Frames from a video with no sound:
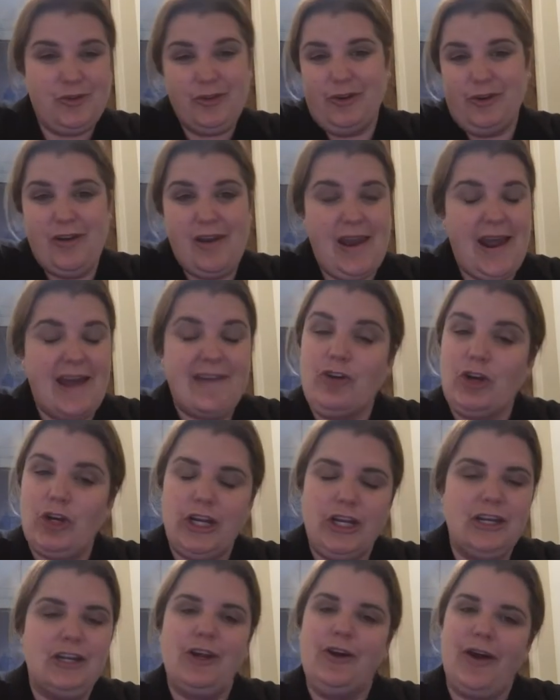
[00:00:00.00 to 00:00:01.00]
or they're never
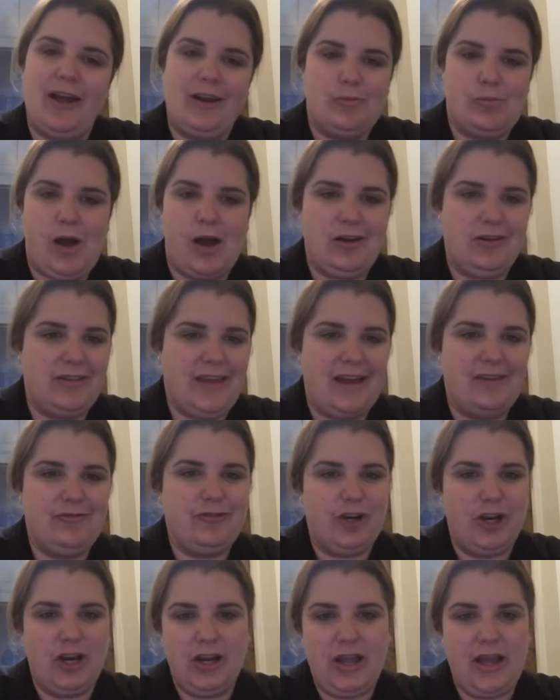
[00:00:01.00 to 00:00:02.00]
going to know how to model that
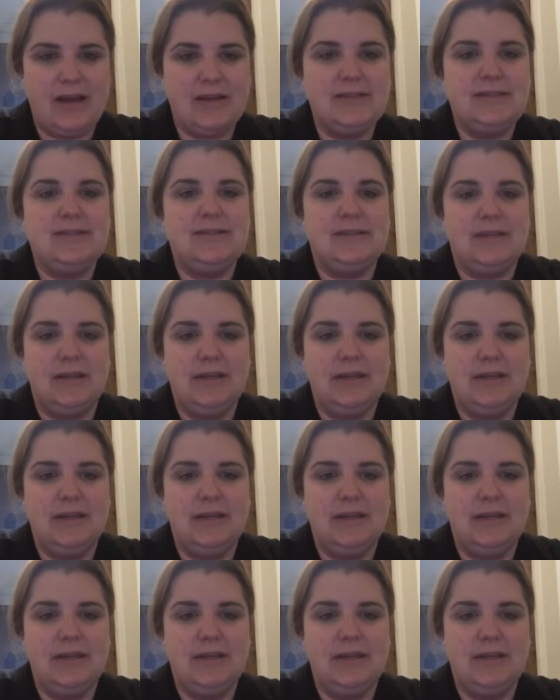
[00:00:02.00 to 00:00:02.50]
for our guests.